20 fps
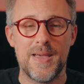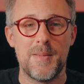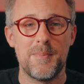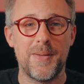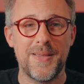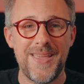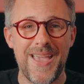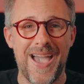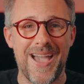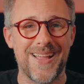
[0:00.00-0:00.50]

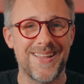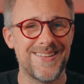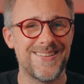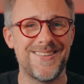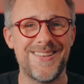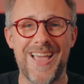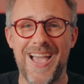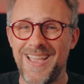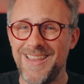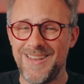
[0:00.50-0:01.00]
But yeah,
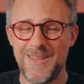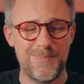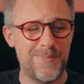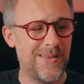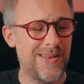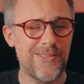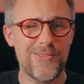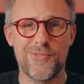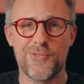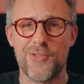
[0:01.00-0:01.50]
90
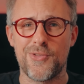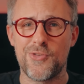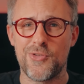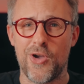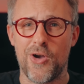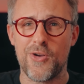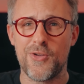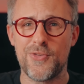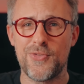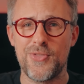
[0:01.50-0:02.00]
minutes to
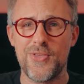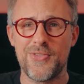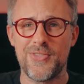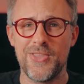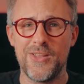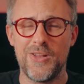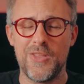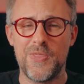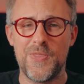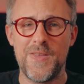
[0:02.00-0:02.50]
charge this
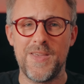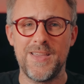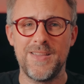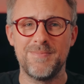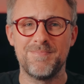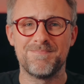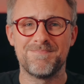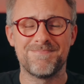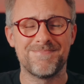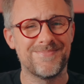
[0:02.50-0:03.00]
little
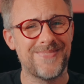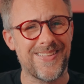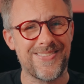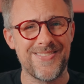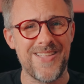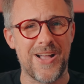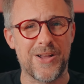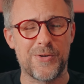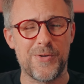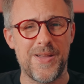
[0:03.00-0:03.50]
thing? That's
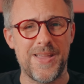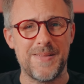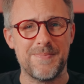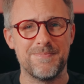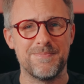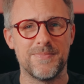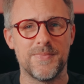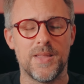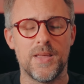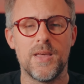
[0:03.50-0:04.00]
not great.
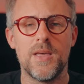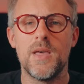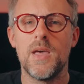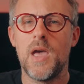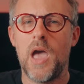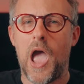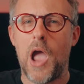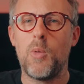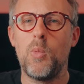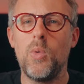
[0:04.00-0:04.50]

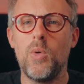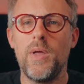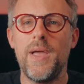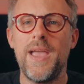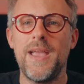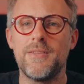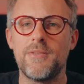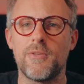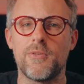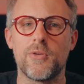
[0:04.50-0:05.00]
I will
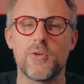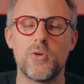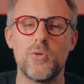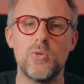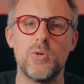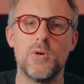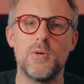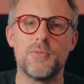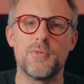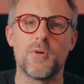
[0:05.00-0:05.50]
hand it to
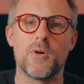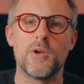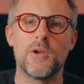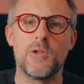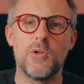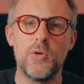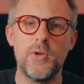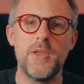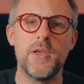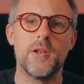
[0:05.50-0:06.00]
Google for
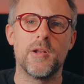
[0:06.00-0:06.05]
including